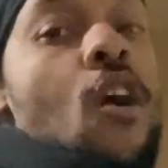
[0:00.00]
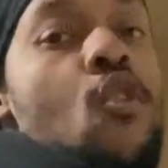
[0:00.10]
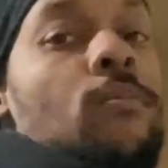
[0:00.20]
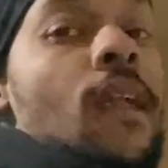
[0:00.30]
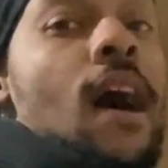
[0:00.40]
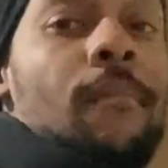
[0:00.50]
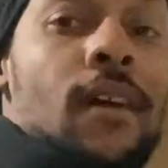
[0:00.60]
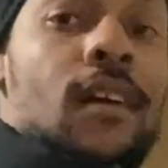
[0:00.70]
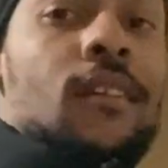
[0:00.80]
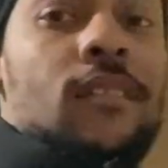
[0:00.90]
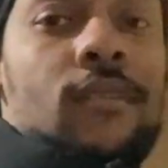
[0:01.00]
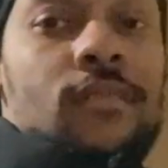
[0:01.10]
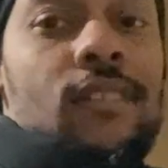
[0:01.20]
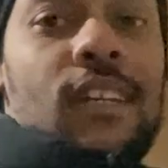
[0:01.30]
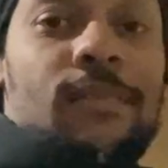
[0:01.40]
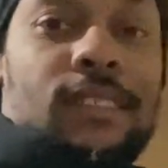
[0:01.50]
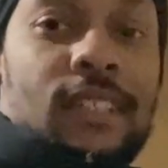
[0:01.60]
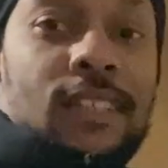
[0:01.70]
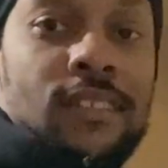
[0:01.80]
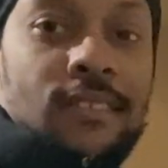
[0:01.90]
O'Block, man. You know what I'm
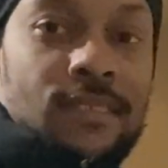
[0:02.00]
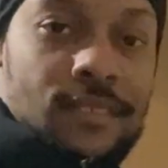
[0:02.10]
saying?